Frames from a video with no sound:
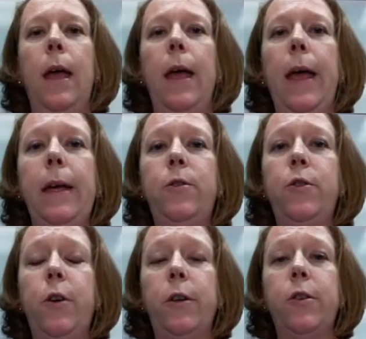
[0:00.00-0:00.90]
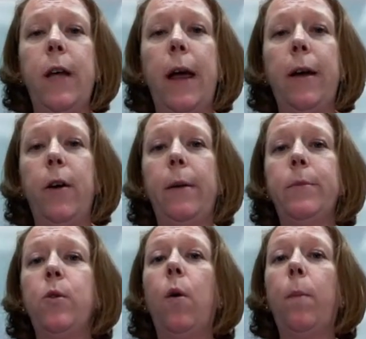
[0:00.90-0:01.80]
Age structure
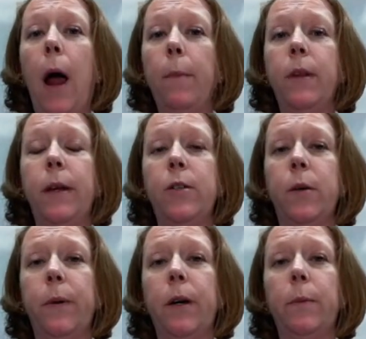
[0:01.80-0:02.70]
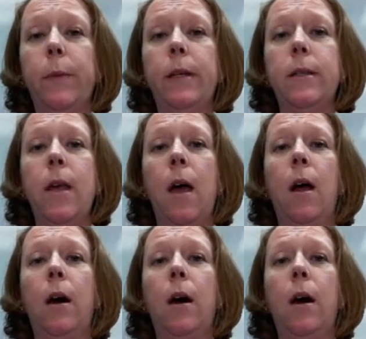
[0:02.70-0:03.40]
diagrams or population pyramids